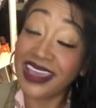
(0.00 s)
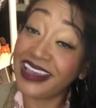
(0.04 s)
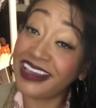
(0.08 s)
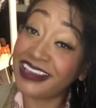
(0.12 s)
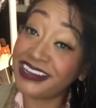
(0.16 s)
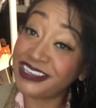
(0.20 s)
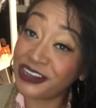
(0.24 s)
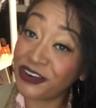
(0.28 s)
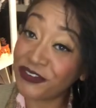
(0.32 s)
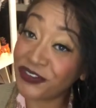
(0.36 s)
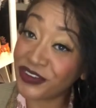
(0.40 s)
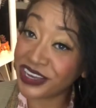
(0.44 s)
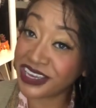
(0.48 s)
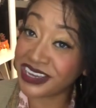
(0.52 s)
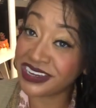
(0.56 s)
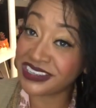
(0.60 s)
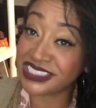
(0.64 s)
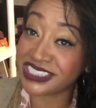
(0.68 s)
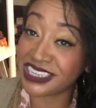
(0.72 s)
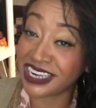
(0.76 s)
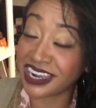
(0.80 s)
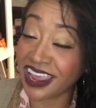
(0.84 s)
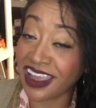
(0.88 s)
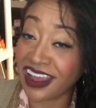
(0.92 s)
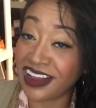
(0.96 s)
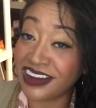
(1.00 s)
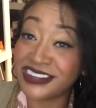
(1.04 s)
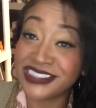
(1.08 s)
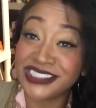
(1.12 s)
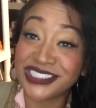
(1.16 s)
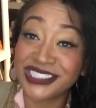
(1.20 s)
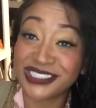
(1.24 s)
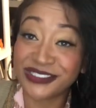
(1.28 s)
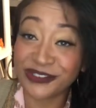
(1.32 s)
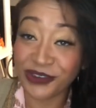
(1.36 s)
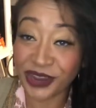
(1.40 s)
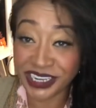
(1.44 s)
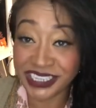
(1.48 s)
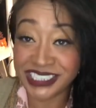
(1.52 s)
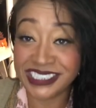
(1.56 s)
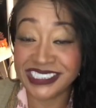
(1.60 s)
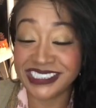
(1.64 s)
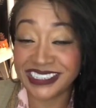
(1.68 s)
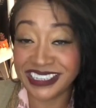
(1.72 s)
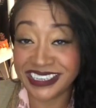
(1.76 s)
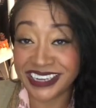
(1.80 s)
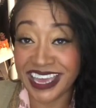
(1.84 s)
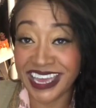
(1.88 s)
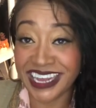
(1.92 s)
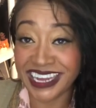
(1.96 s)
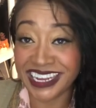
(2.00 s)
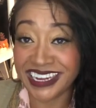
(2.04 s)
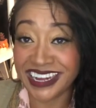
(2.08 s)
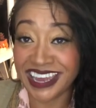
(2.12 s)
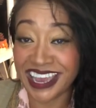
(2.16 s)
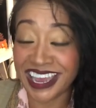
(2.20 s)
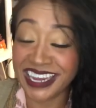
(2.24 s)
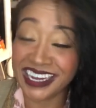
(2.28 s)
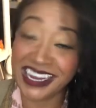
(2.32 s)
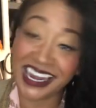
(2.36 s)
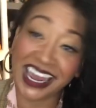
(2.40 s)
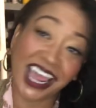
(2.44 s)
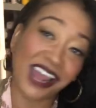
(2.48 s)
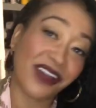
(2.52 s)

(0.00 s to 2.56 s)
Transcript: And don't forget to check out Sway to the ninety-nine.